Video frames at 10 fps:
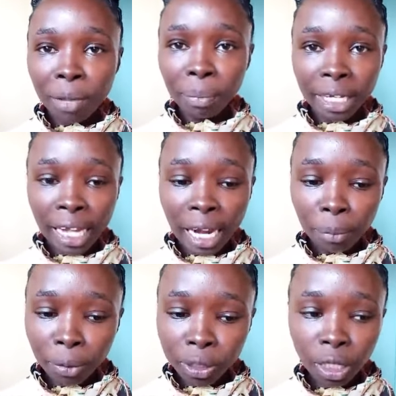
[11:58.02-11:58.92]
Michele
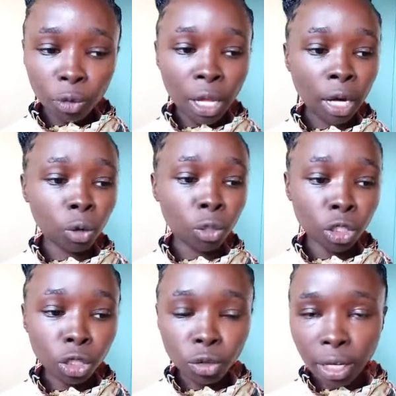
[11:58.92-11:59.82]
Ponte. We are
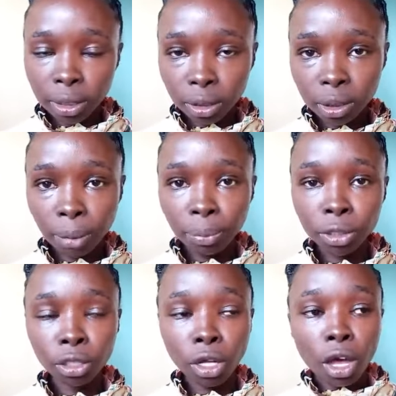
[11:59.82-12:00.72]
on you. We are
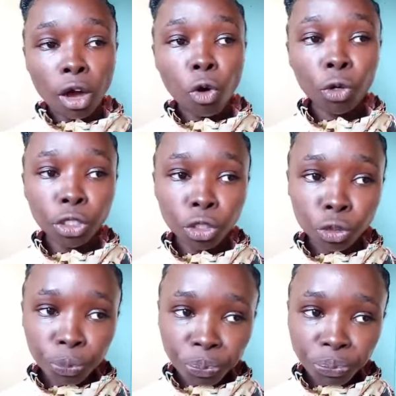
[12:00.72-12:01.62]
support on
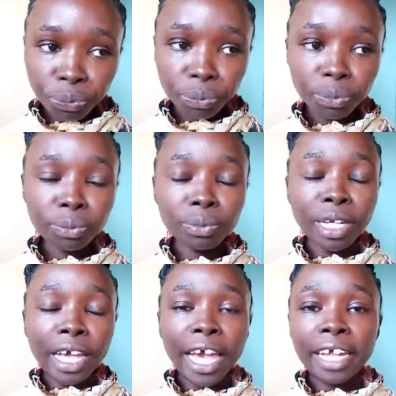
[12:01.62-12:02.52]
you.
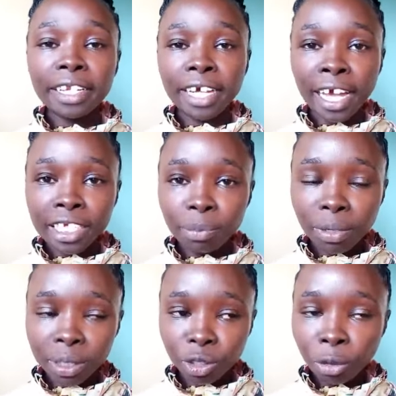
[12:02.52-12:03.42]
And guys,
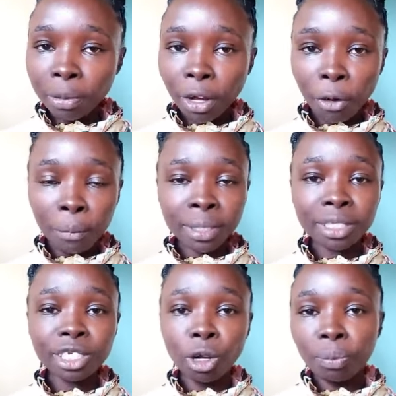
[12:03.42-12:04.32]
please drop your
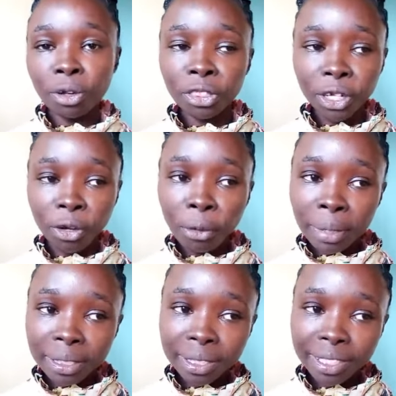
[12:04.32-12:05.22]
comments down below in the
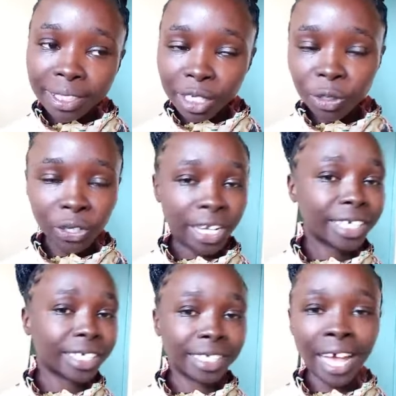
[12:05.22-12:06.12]
comment section.
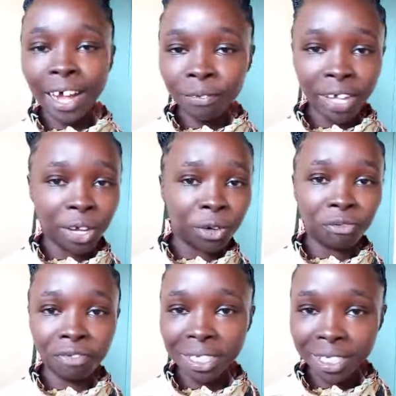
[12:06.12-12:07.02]
Let us have a
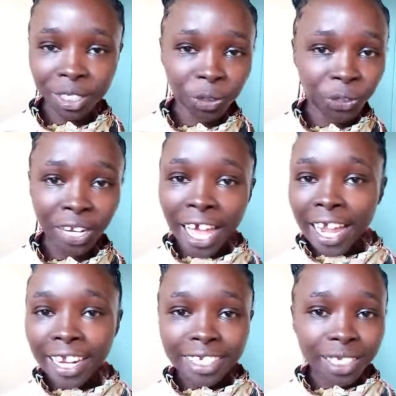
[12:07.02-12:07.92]
conversation.
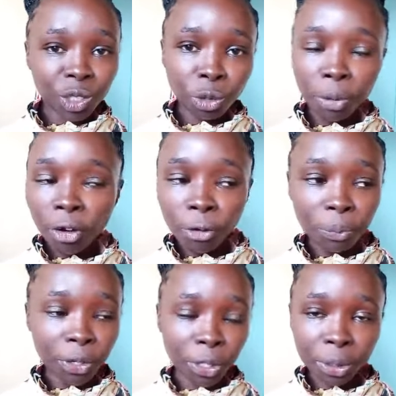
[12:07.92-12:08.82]
Let us drop our
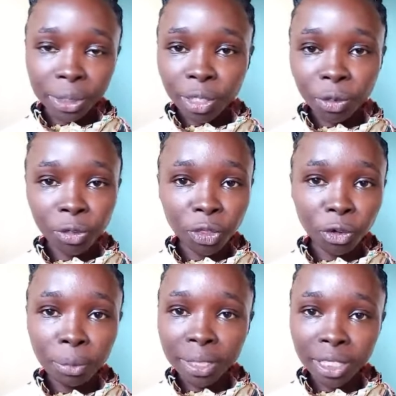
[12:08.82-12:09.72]
opinions down here in the
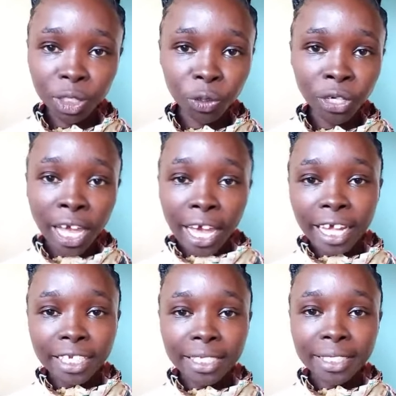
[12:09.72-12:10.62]
comment section
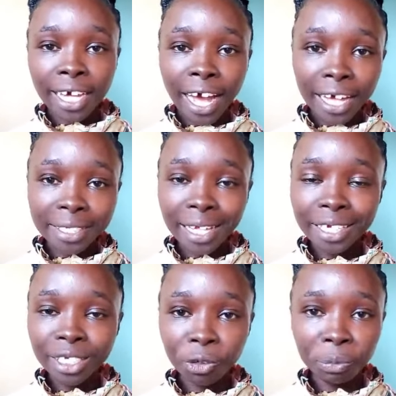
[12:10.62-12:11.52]
and discuss
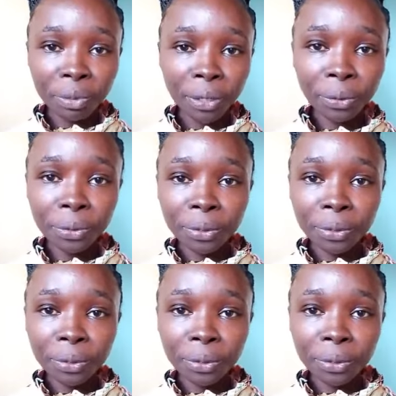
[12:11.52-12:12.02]
down below.